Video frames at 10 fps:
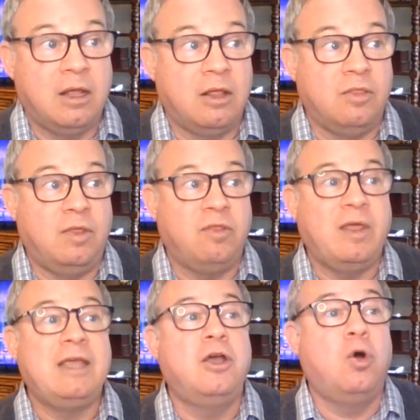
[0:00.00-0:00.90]
that they
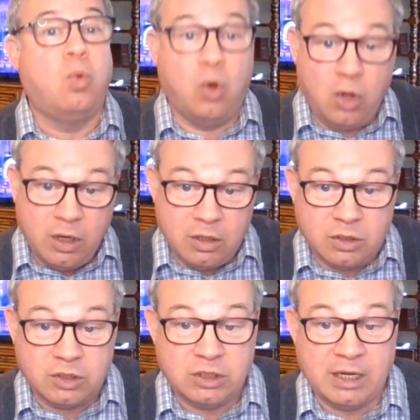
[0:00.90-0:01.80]
go on to
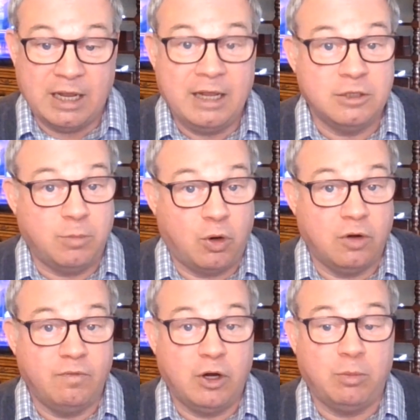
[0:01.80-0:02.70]
say as part of
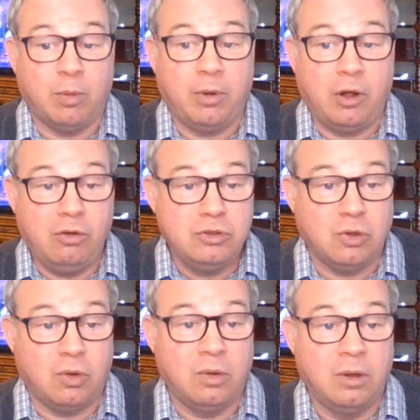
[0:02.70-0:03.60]
their
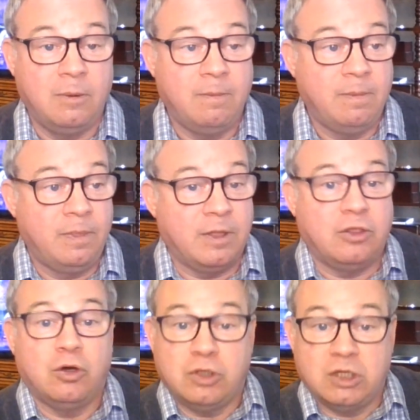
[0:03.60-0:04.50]
proposal that
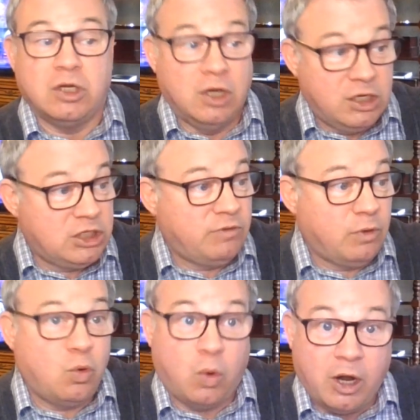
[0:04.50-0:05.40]
there's this list of
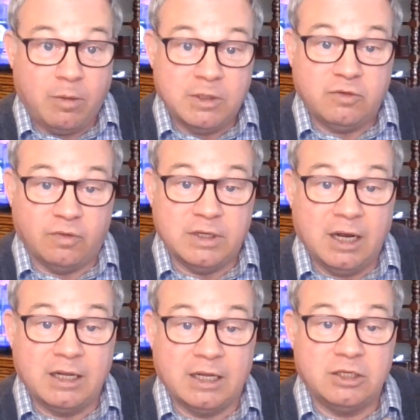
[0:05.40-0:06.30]
requirements for
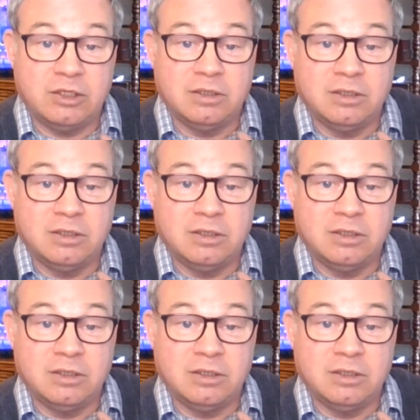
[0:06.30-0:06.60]
delegates,